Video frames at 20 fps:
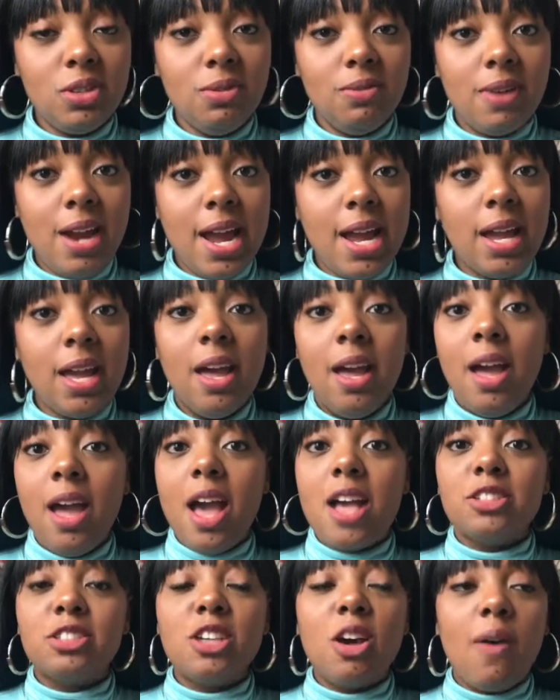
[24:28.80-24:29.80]
Right?
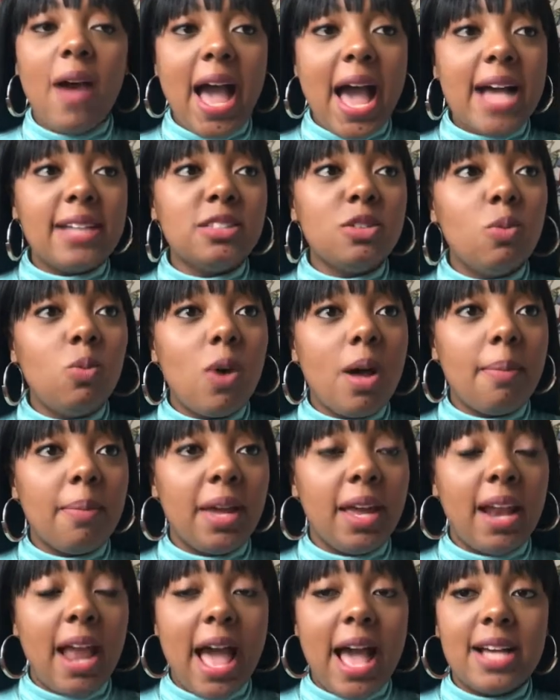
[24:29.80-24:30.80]
And so as a
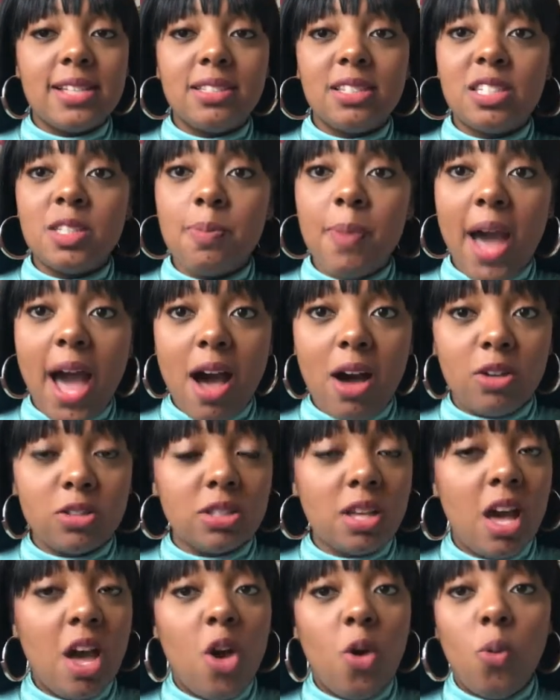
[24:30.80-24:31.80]
woman, as a
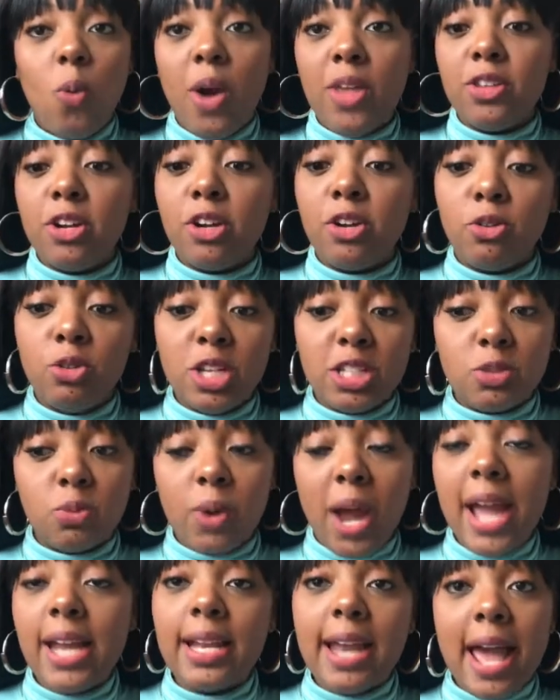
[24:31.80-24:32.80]
spouse, whether it's
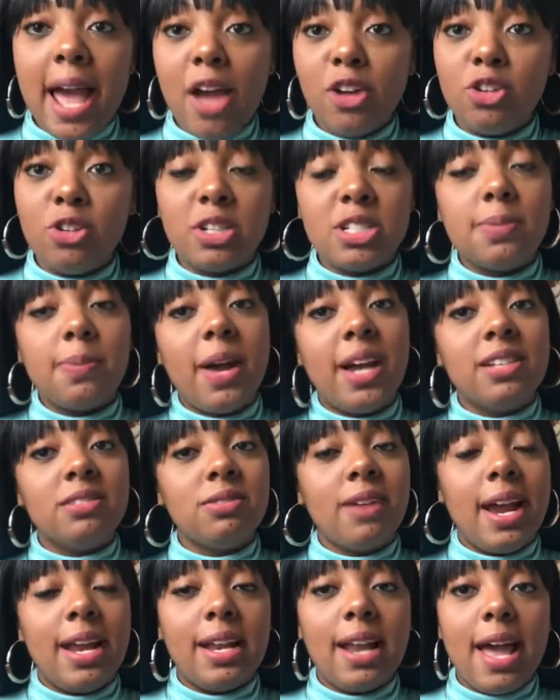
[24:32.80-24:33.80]
right now, you're a spouse
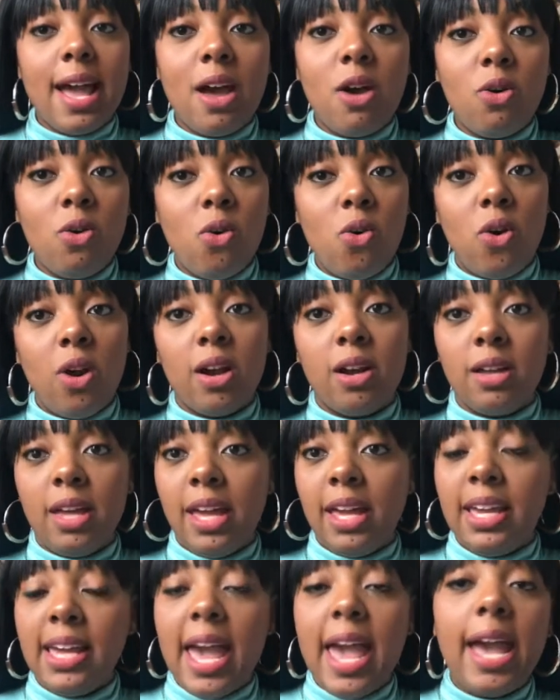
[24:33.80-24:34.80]
right now, or
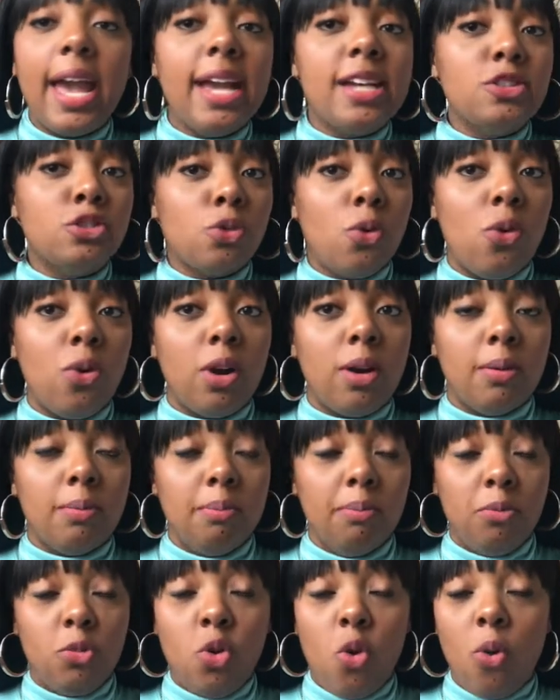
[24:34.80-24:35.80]
engaged, or
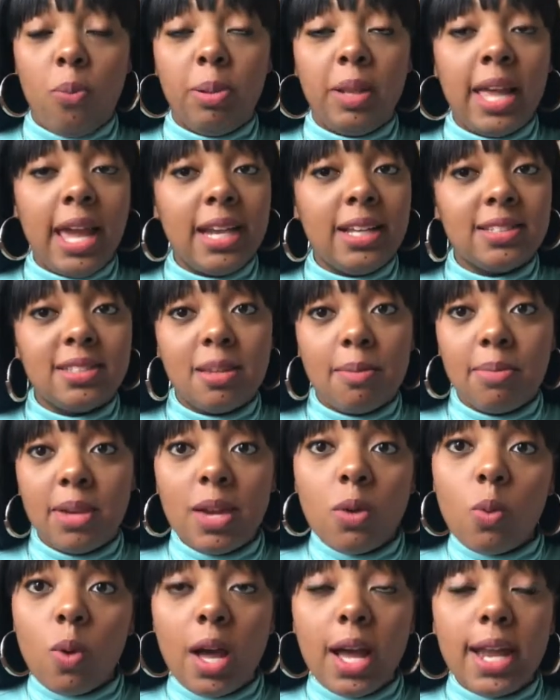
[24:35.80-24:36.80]
go, planning to
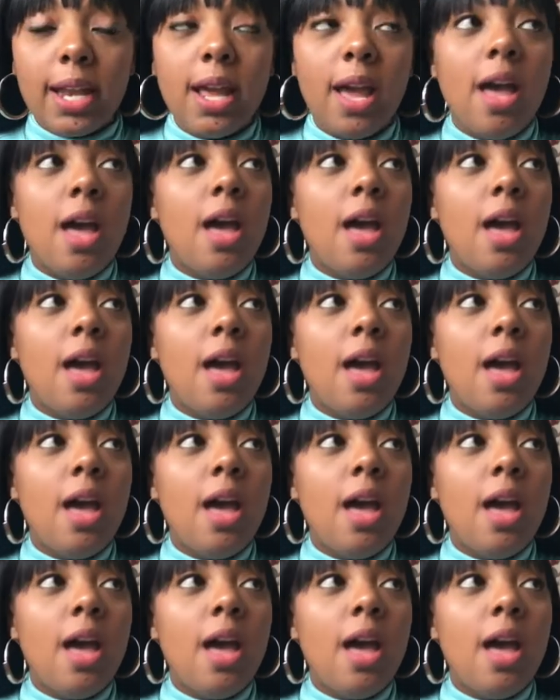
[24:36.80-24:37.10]
be one,